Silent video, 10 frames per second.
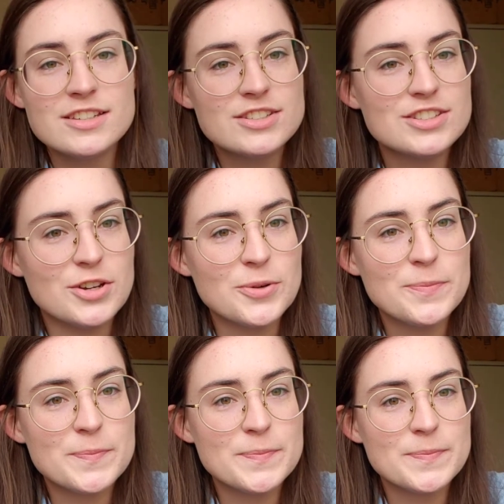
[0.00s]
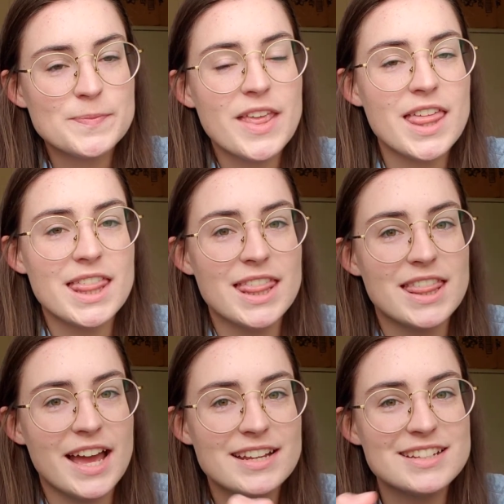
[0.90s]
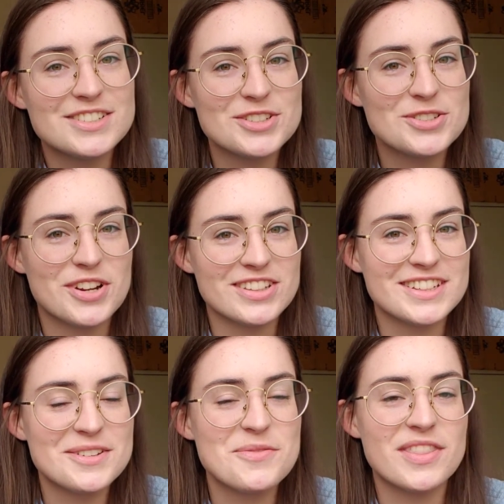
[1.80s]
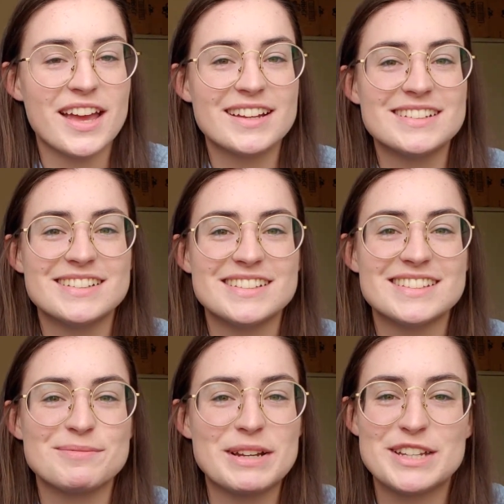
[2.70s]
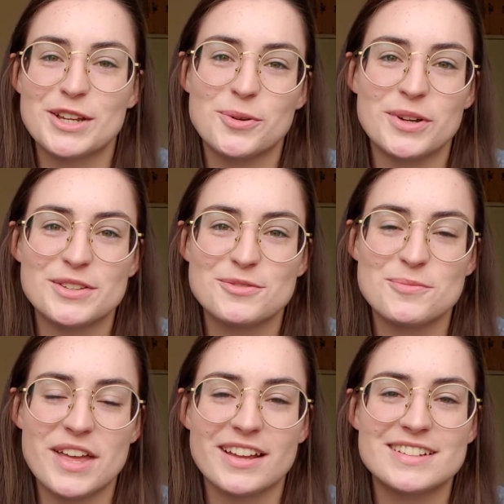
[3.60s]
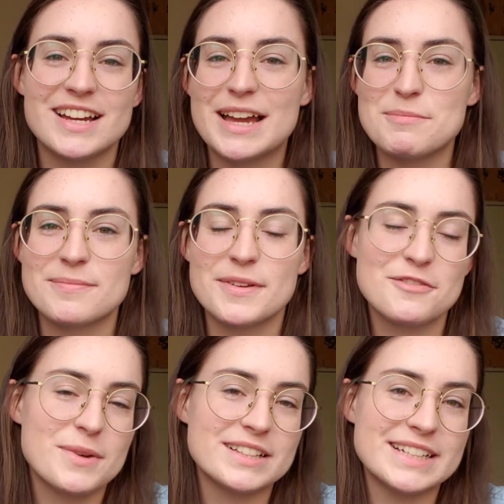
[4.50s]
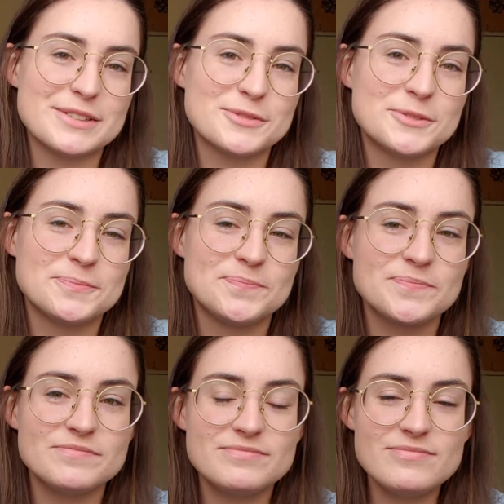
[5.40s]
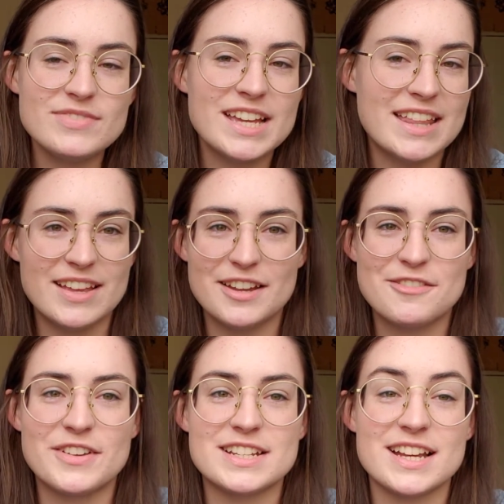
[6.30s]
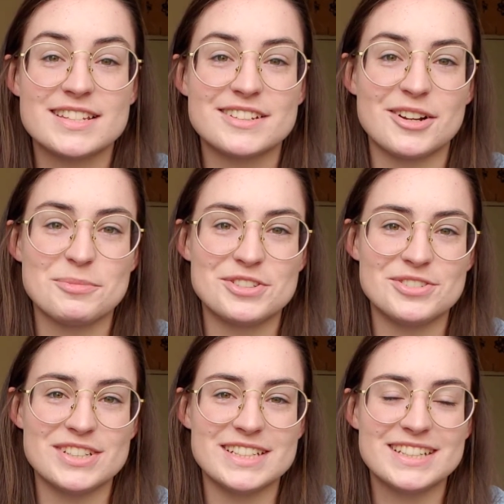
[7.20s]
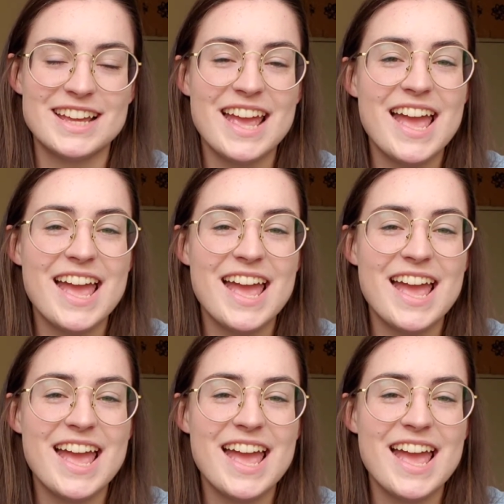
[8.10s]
So that is Australia. That is my takeaways from that time of my life and that fantastic opportunity.